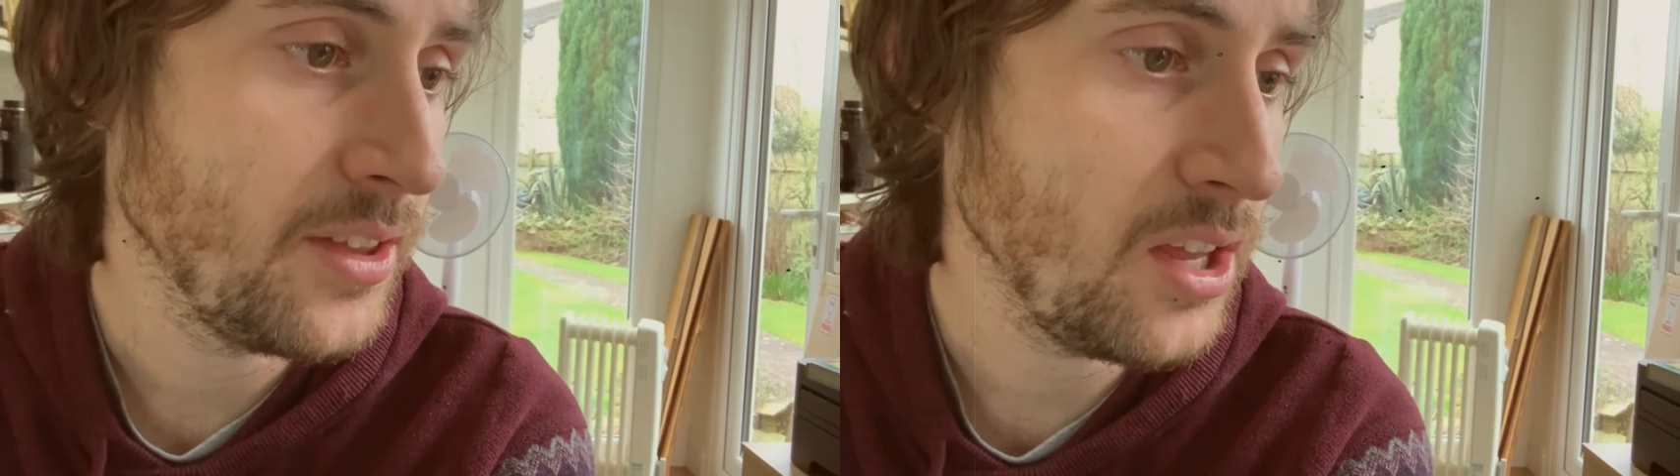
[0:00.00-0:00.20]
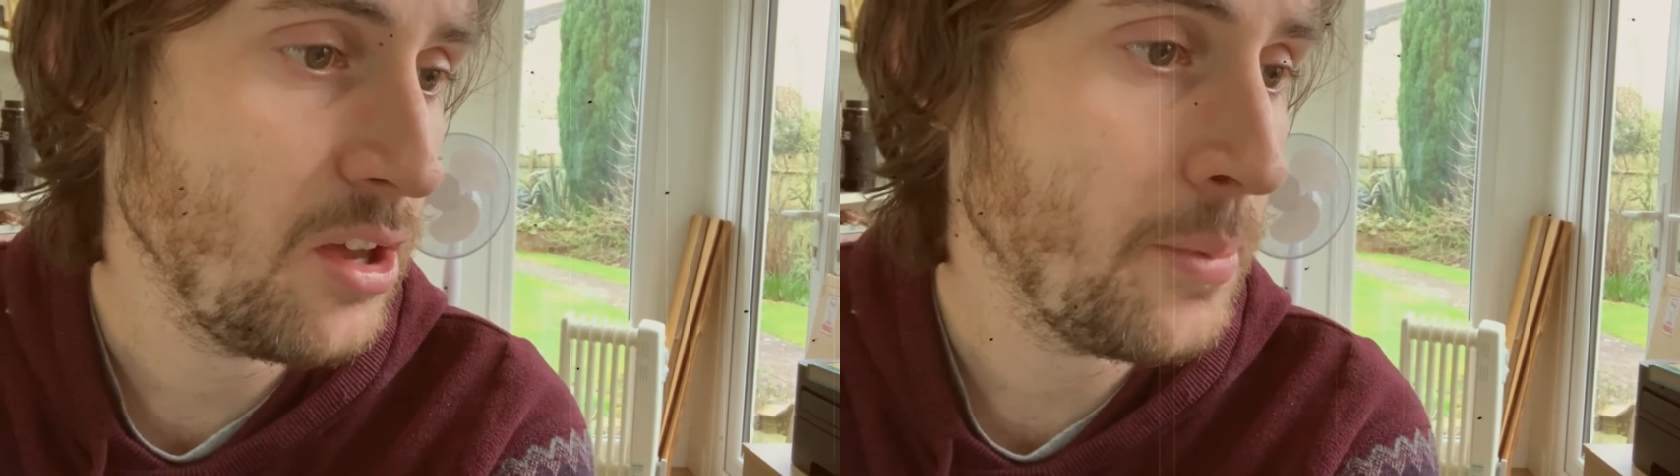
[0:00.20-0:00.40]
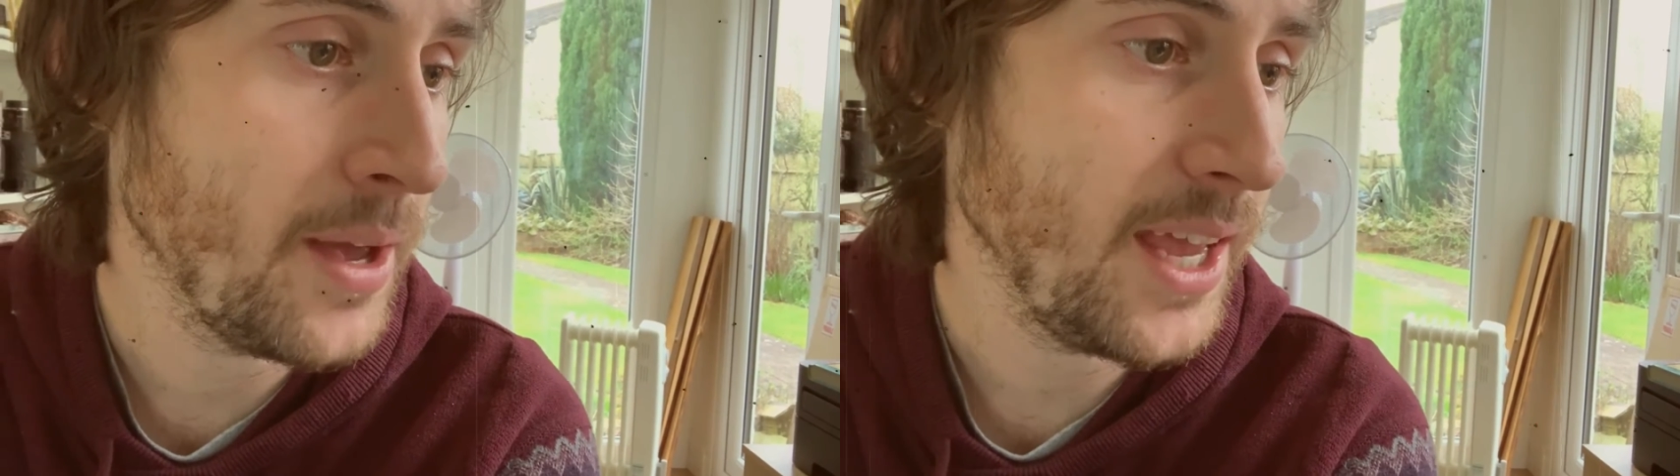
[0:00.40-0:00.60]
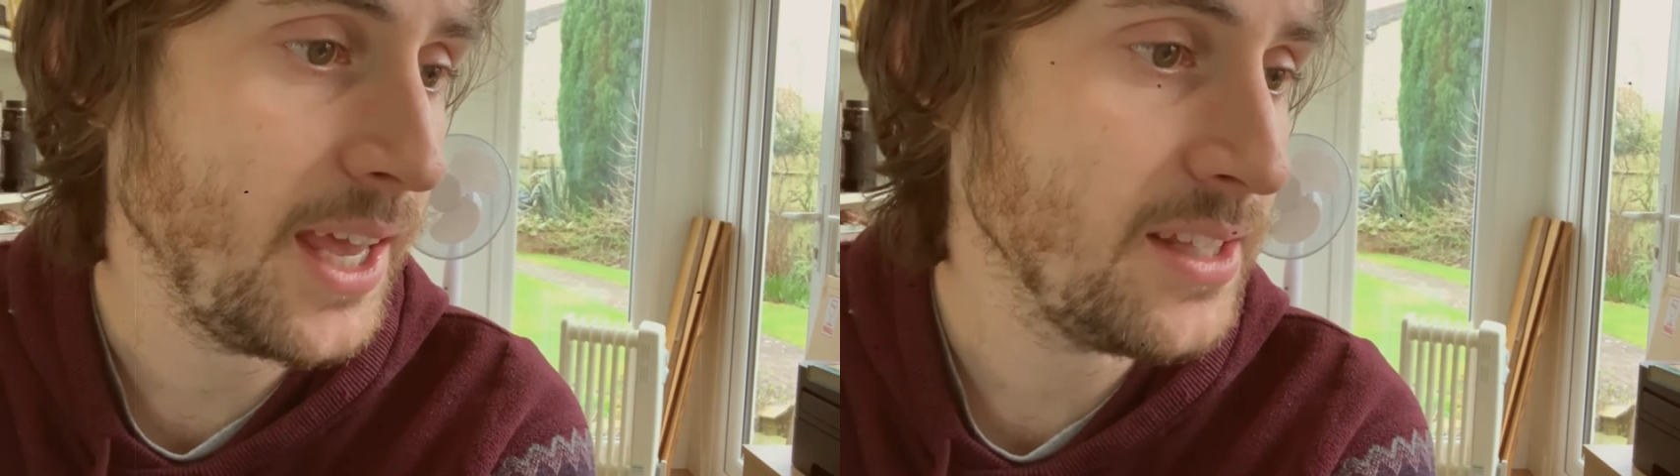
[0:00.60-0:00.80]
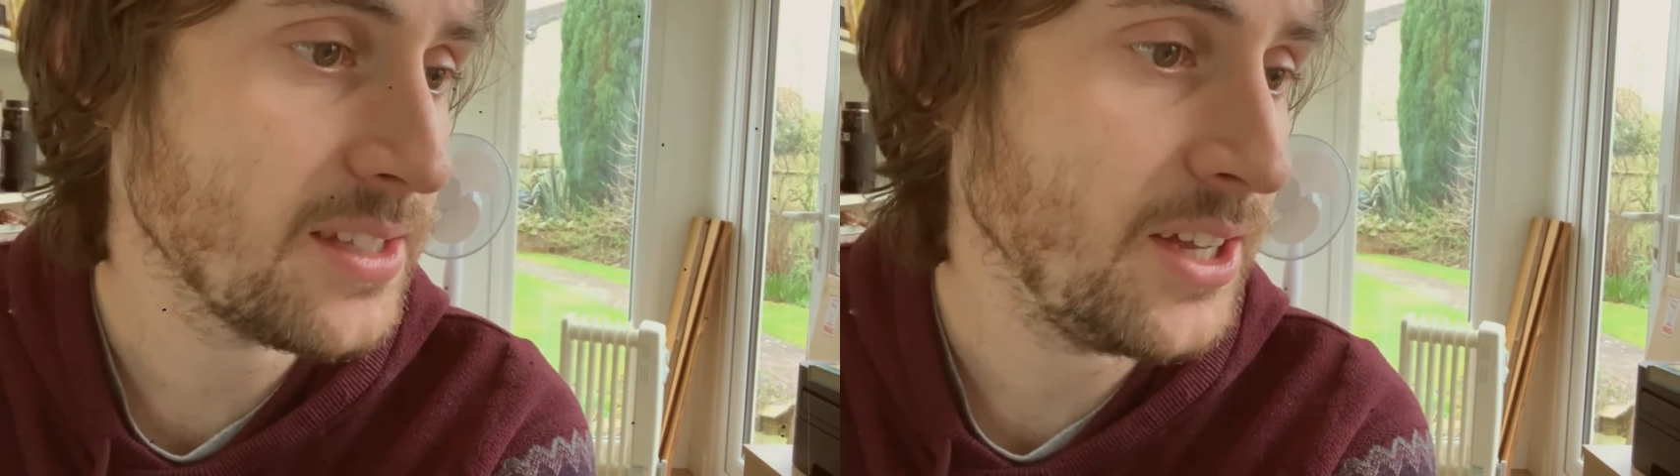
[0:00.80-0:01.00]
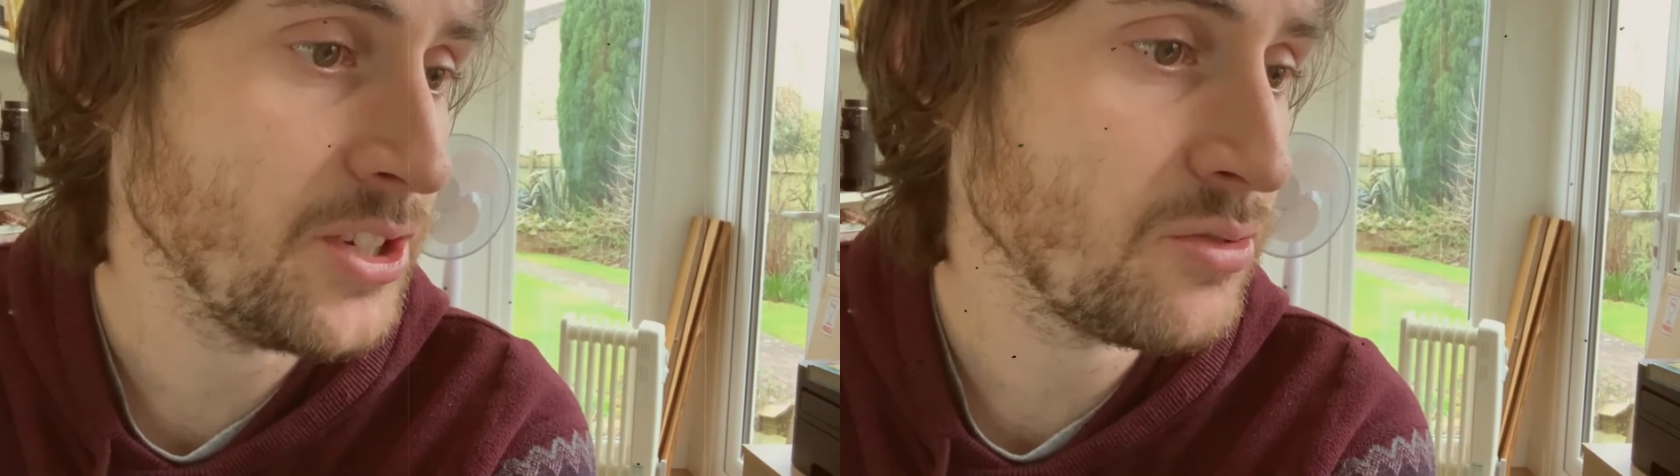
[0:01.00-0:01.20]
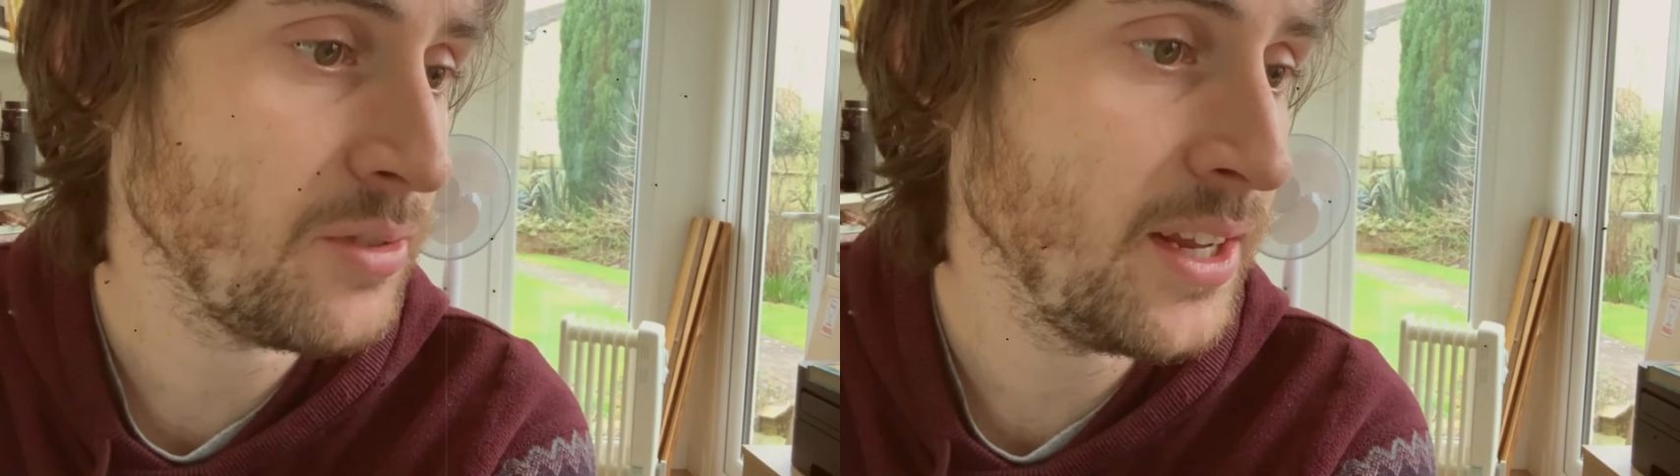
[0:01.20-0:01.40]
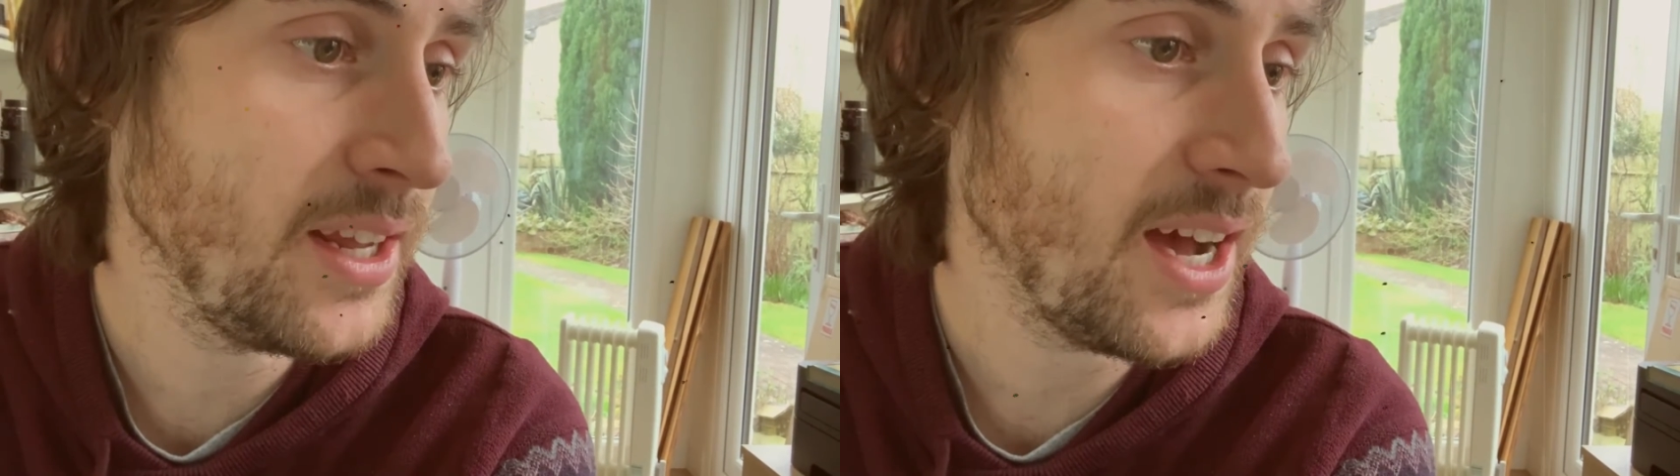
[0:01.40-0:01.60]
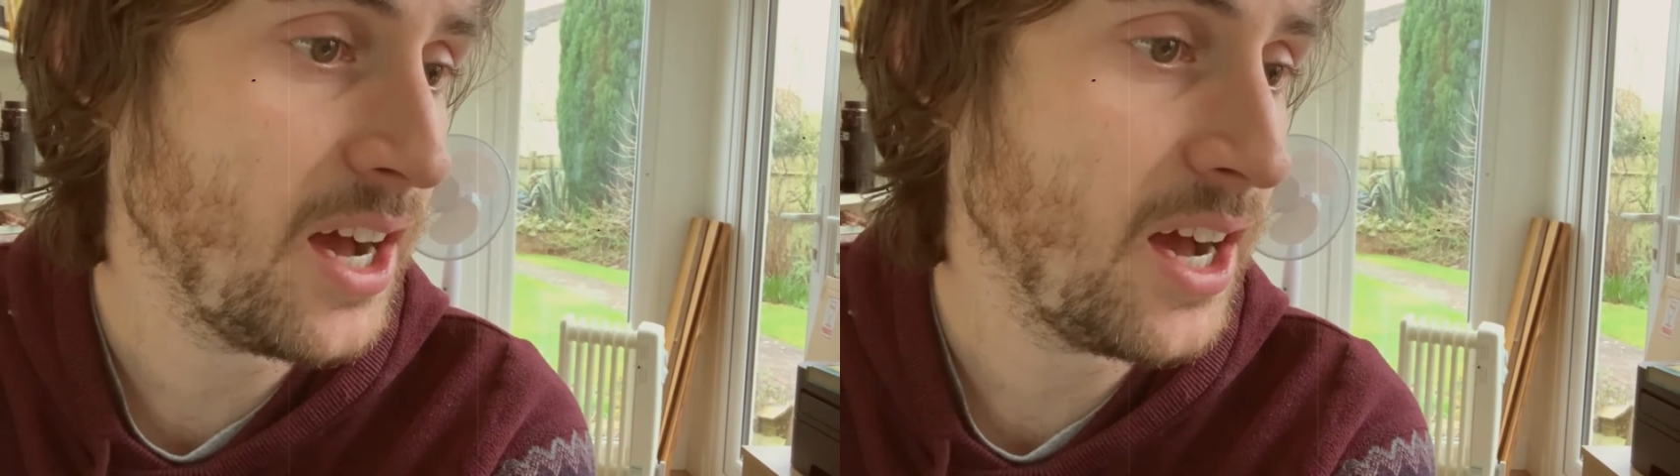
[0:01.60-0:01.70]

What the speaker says: that you may eat and drink